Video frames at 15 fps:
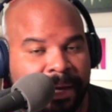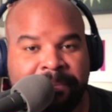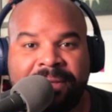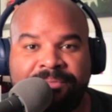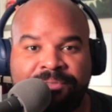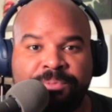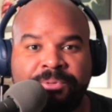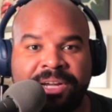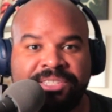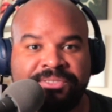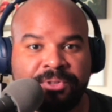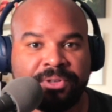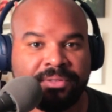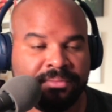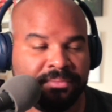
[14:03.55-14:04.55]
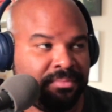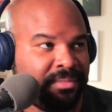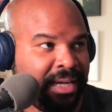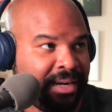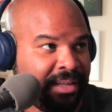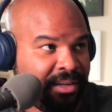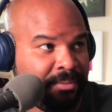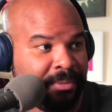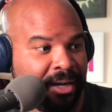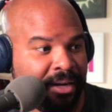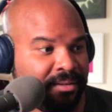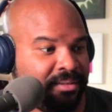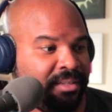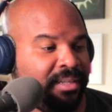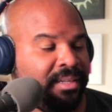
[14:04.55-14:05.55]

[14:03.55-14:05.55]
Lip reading: I pay full price for, now that I think about it.